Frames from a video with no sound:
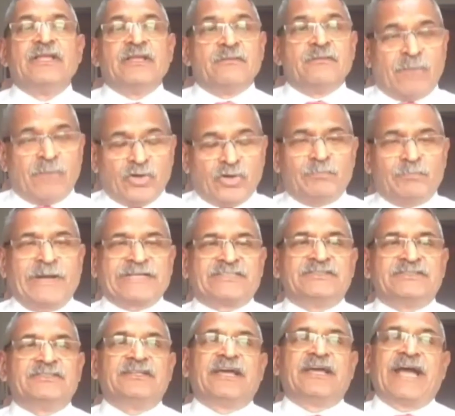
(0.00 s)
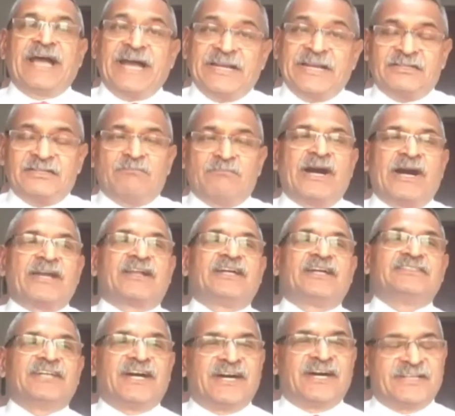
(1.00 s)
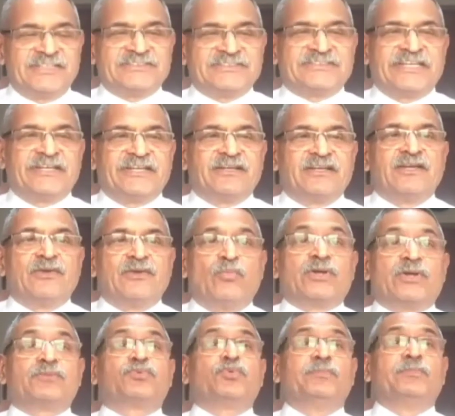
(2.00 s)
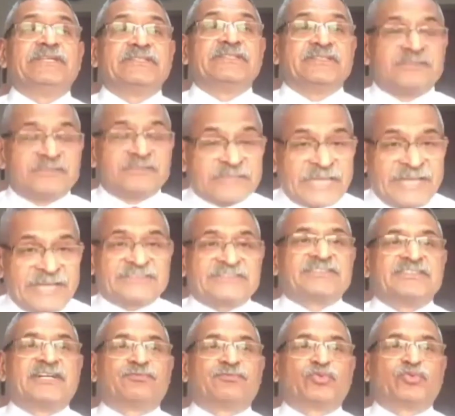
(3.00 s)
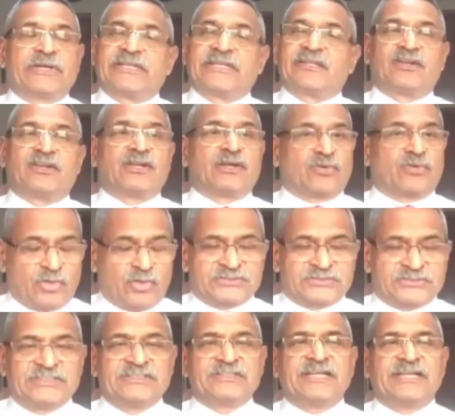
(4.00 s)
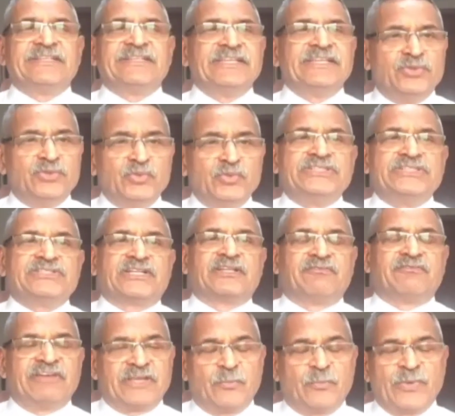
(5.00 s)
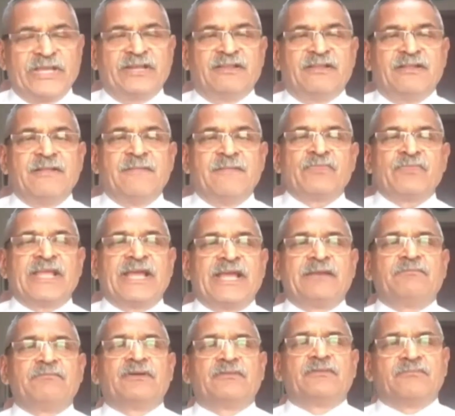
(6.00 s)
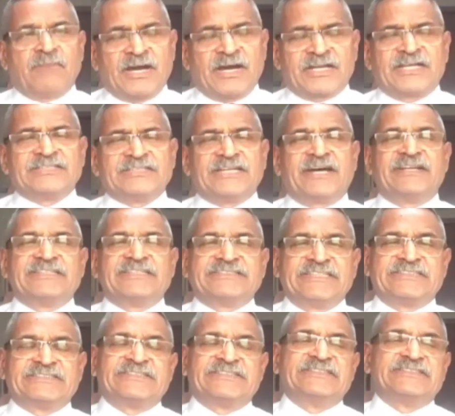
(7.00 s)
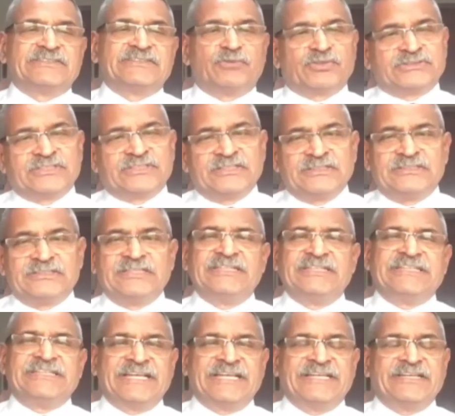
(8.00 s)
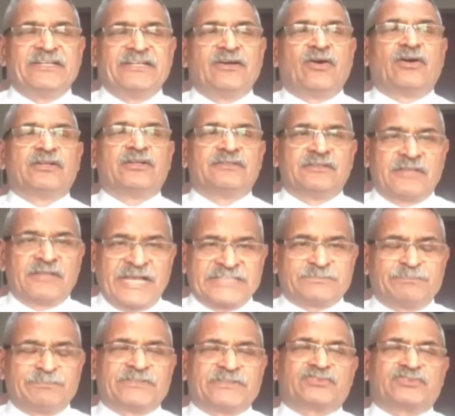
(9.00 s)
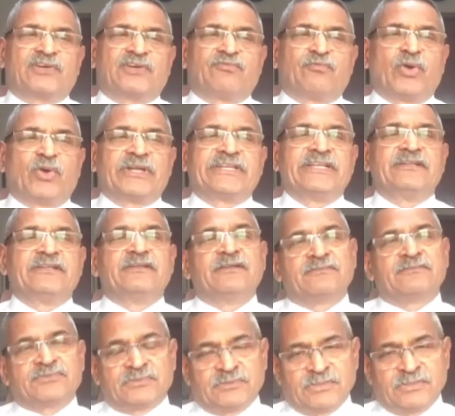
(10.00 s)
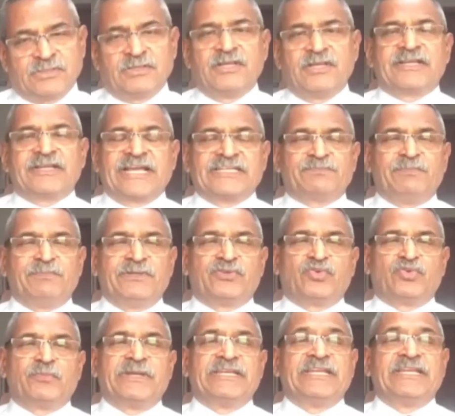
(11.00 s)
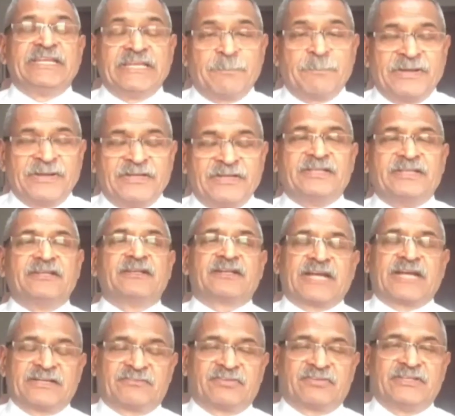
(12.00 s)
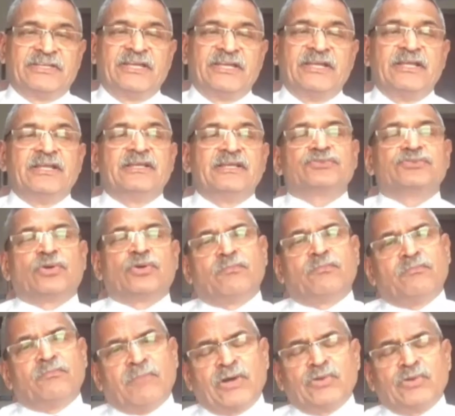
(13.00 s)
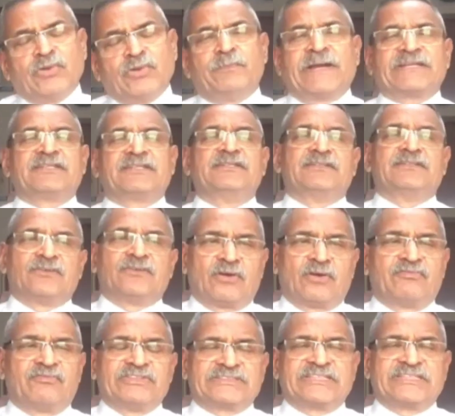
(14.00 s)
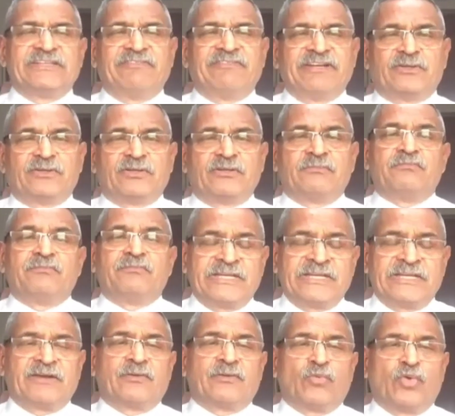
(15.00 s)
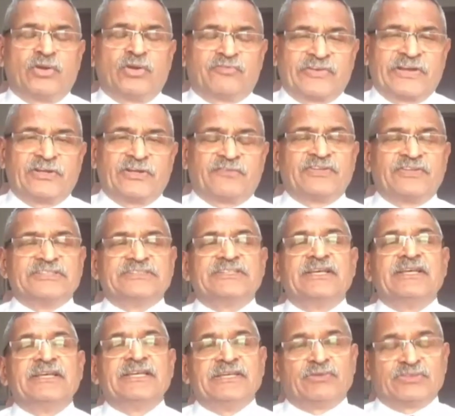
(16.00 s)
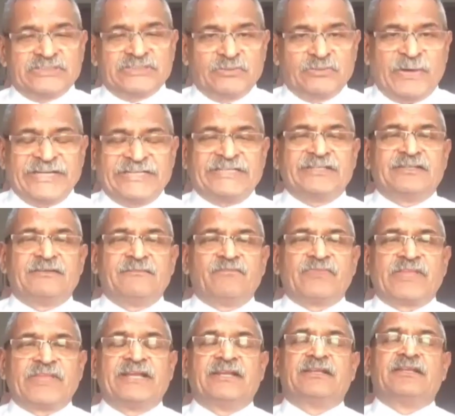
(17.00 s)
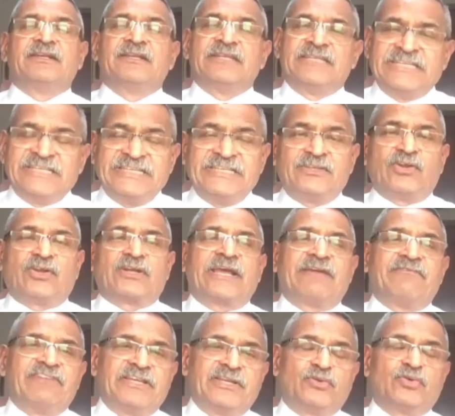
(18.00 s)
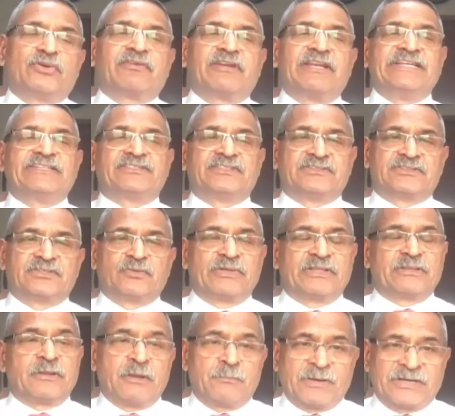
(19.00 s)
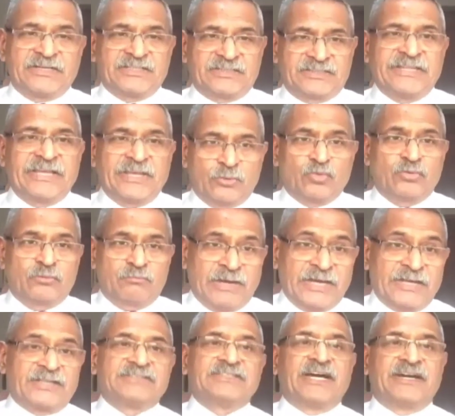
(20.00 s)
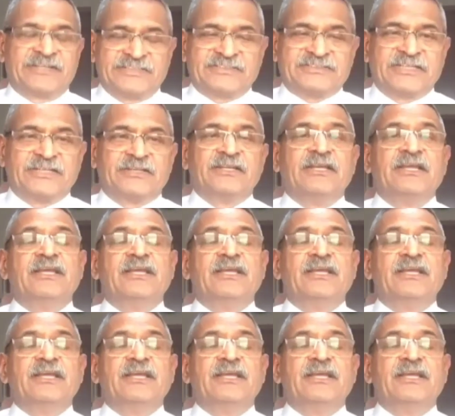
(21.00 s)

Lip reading: Mountbatten and Maharaja Hari Singh had served together on a force, and they knew each other very well. And Maharaja Hari Singh, since he was dilly-dallying on aspects of wanting Kashmir to be an independent country, so Mountbatten obviously, when being an old friend of his, he was invited, and he did not have very good relations with Pandit Nehru, Maharaja Hari Singh.